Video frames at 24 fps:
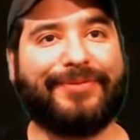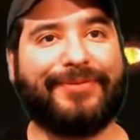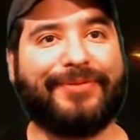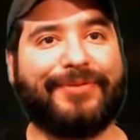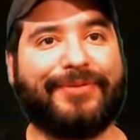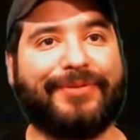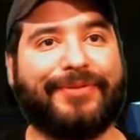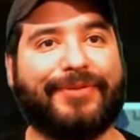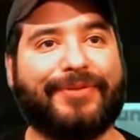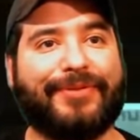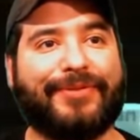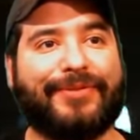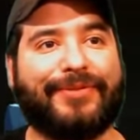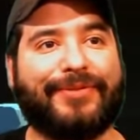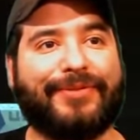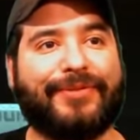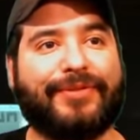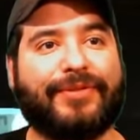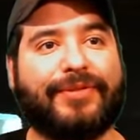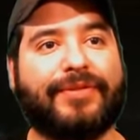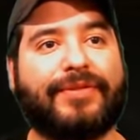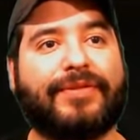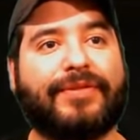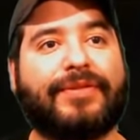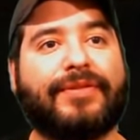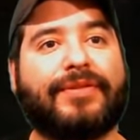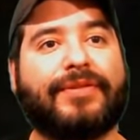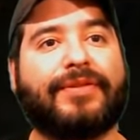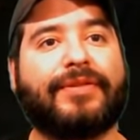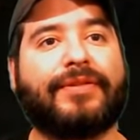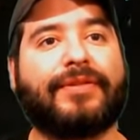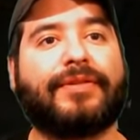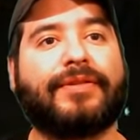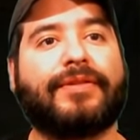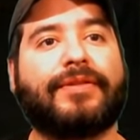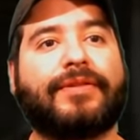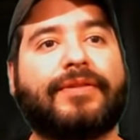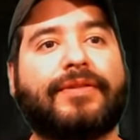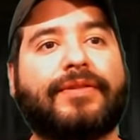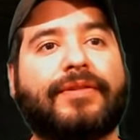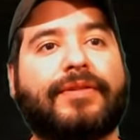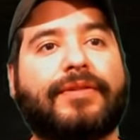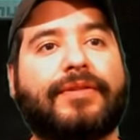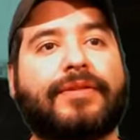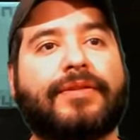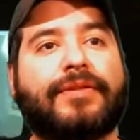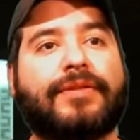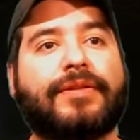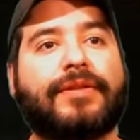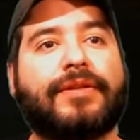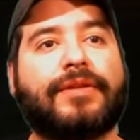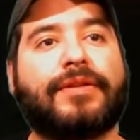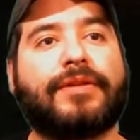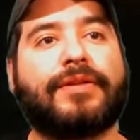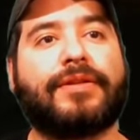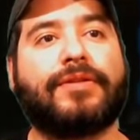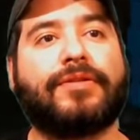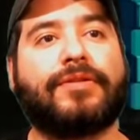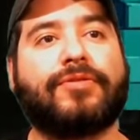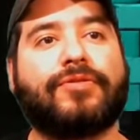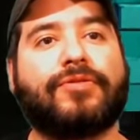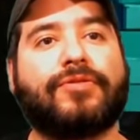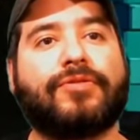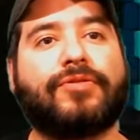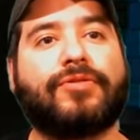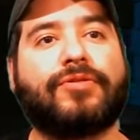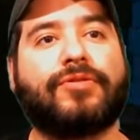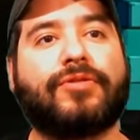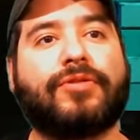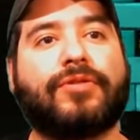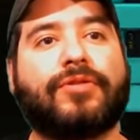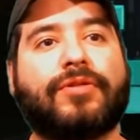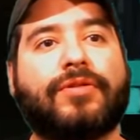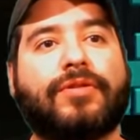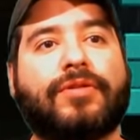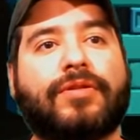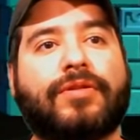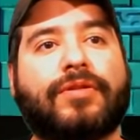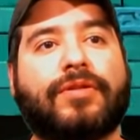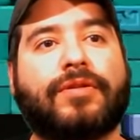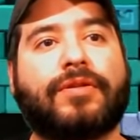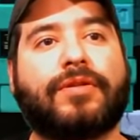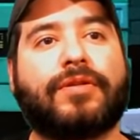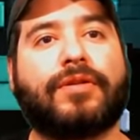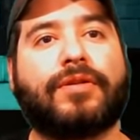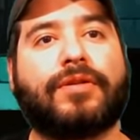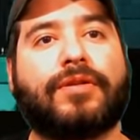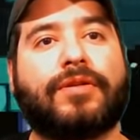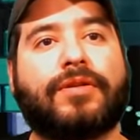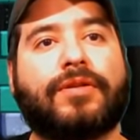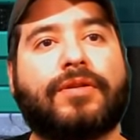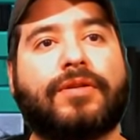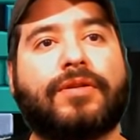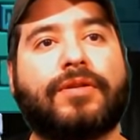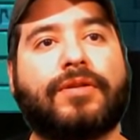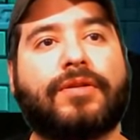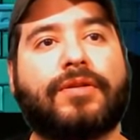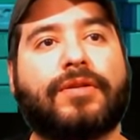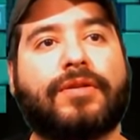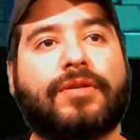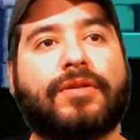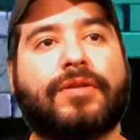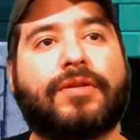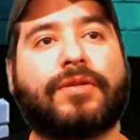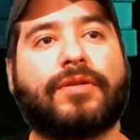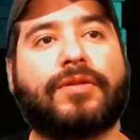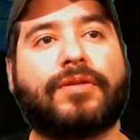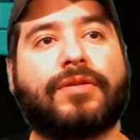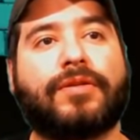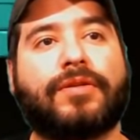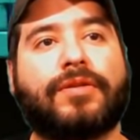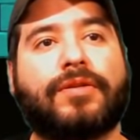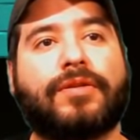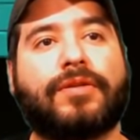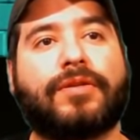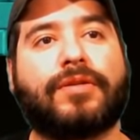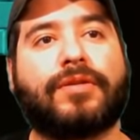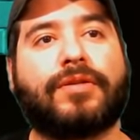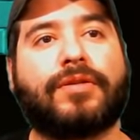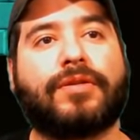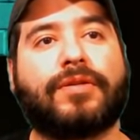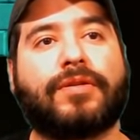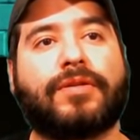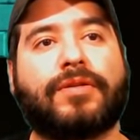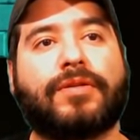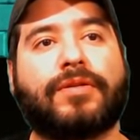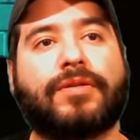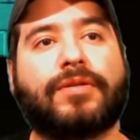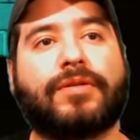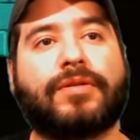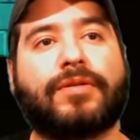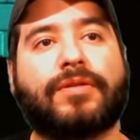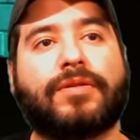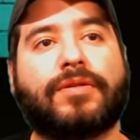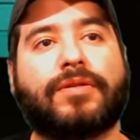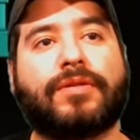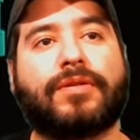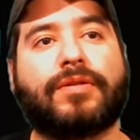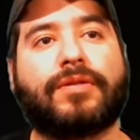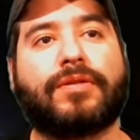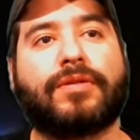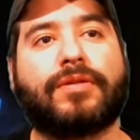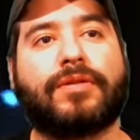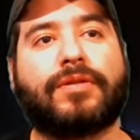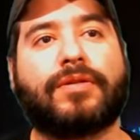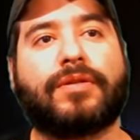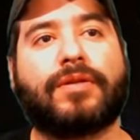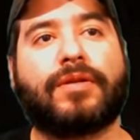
(silence)